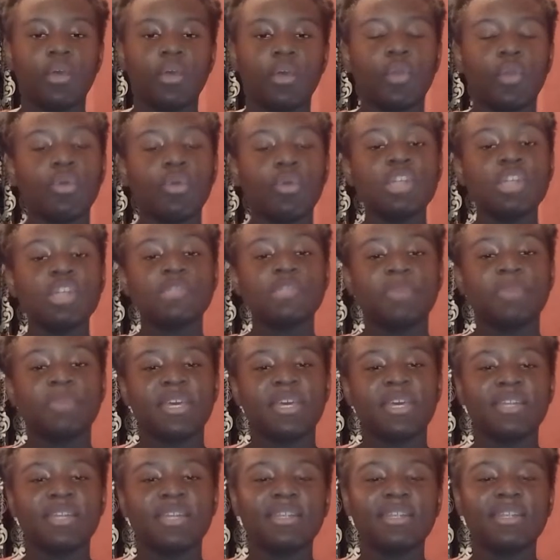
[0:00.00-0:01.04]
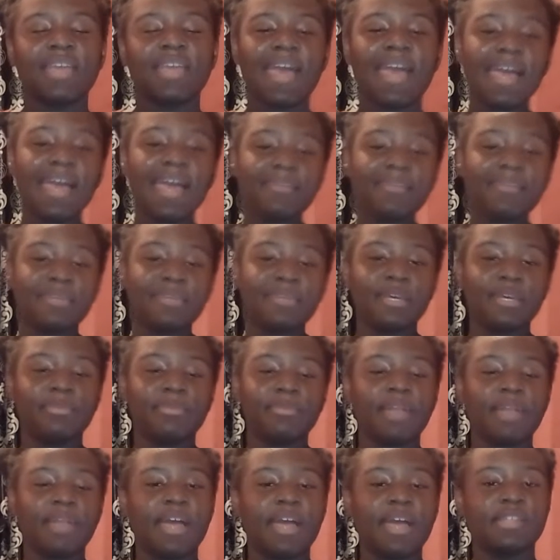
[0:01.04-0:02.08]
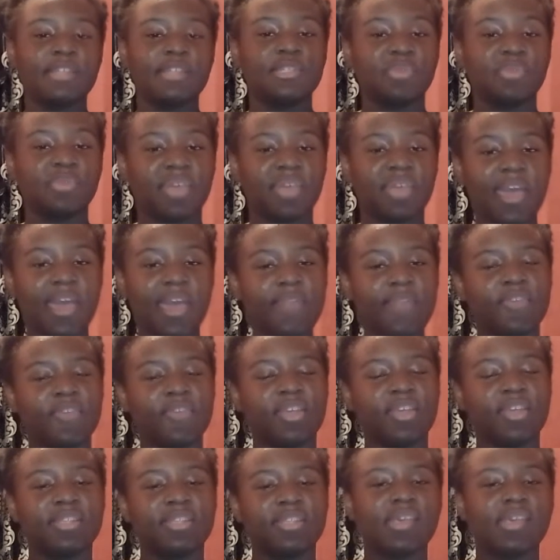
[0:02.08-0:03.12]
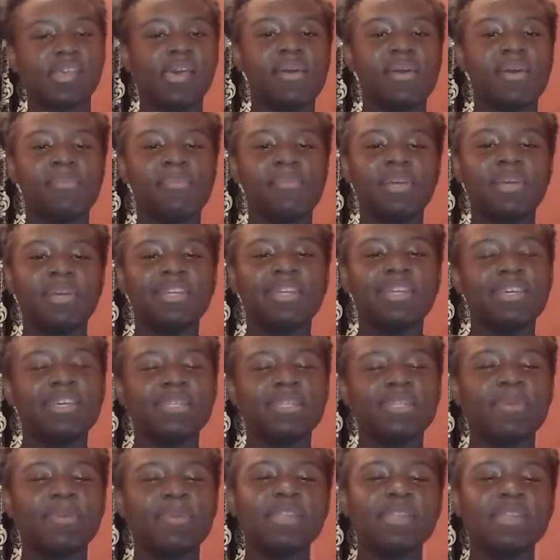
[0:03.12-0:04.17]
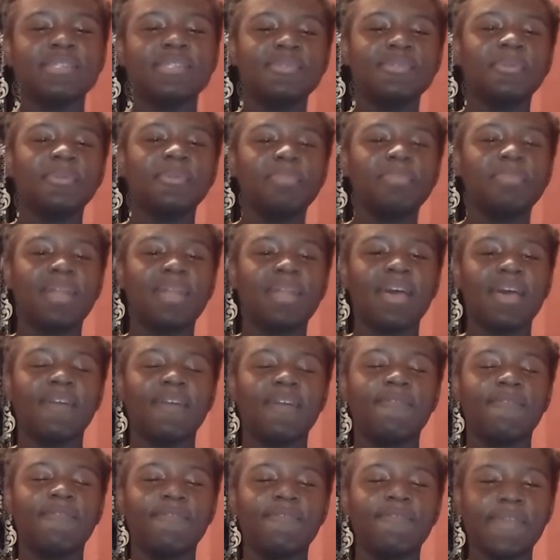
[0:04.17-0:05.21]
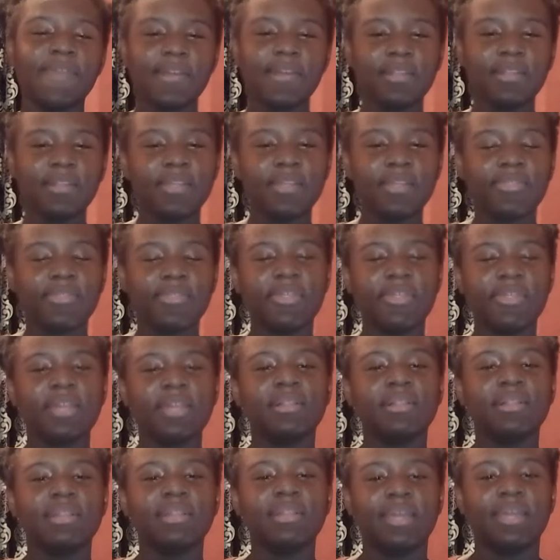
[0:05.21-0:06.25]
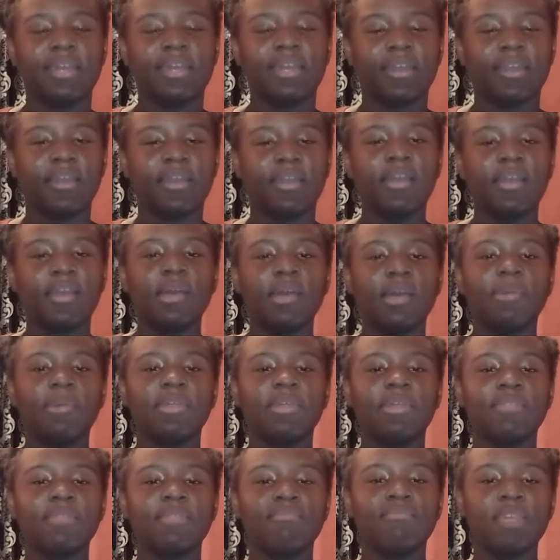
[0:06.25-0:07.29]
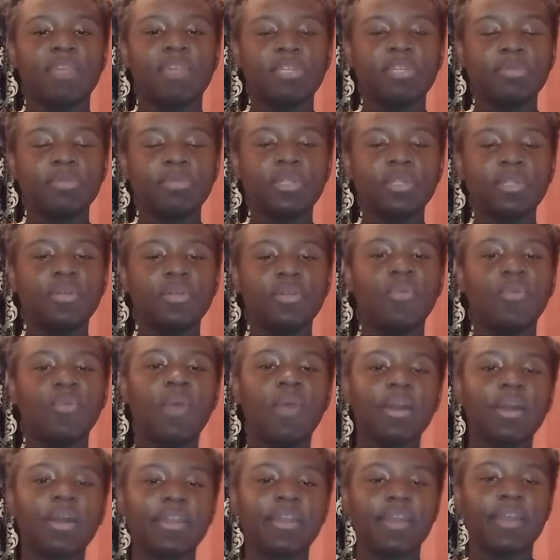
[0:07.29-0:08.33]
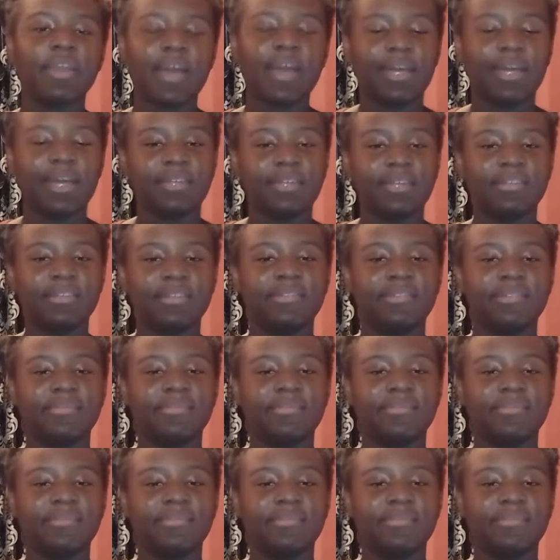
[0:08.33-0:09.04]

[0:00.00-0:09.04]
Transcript: Gouache paint can be applied to a canvas, but it's best to apply a fairly thick layer with minimal water added.